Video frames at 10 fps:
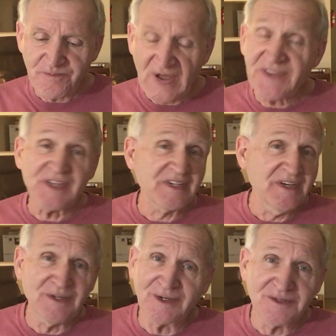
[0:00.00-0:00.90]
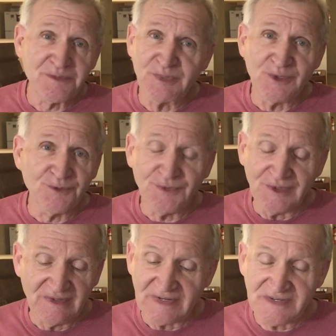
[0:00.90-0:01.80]
I think the ending is
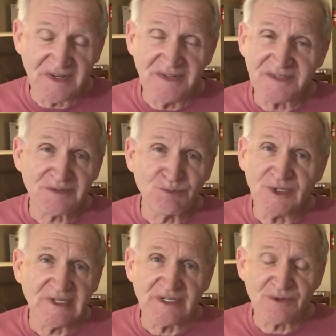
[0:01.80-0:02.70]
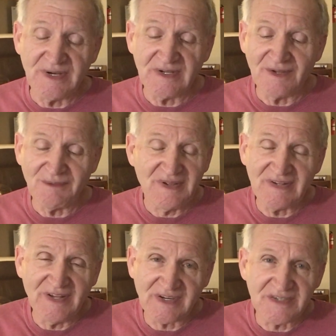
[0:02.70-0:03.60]
beautiful. It's it's really
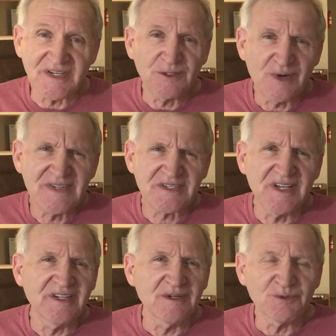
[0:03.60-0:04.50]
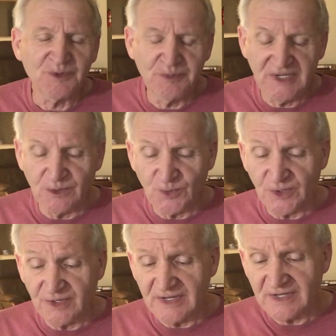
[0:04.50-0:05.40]
like I said, transcendent would be a
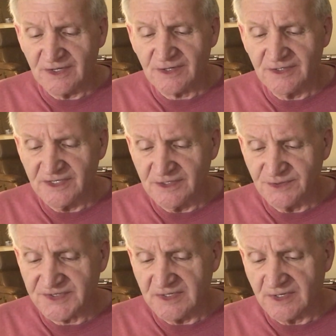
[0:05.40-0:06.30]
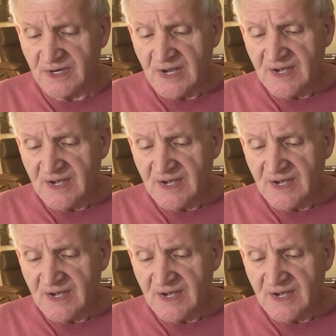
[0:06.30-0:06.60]
word that you could use here.